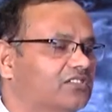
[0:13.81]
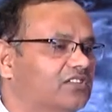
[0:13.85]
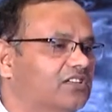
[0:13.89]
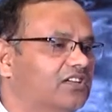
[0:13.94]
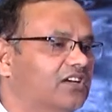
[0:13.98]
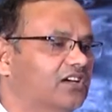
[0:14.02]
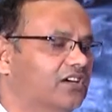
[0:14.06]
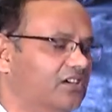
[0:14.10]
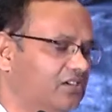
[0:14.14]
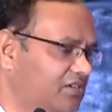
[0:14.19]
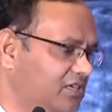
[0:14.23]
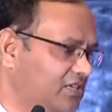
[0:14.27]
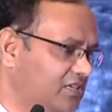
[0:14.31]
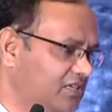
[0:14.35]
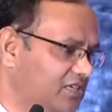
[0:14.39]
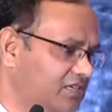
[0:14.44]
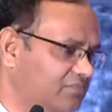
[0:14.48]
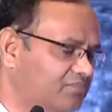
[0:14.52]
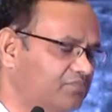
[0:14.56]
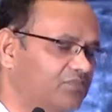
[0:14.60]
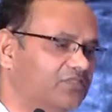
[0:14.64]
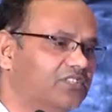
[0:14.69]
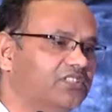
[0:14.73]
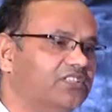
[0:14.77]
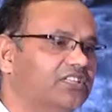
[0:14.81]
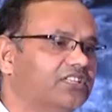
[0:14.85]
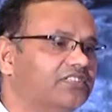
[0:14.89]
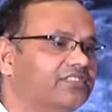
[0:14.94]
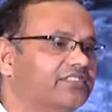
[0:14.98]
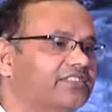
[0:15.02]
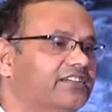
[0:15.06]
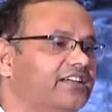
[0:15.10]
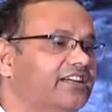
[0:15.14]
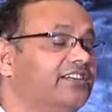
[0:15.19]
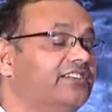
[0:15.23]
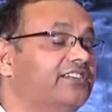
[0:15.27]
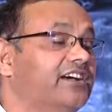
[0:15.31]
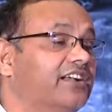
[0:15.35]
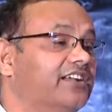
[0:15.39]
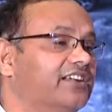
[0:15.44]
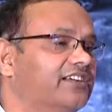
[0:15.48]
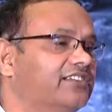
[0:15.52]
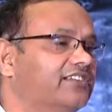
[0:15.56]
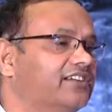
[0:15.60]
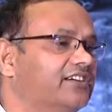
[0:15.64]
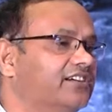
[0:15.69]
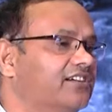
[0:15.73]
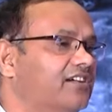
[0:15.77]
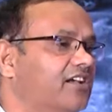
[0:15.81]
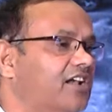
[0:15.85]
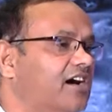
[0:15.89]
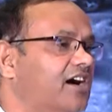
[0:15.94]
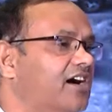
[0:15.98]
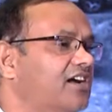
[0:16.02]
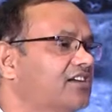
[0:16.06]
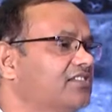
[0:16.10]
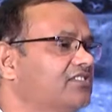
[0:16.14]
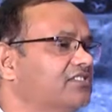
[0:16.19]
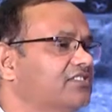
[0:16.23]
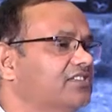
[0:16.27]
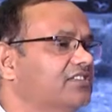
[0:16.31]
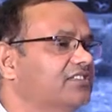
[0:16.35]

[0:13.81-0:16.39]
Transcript: uh, uh this grid connected large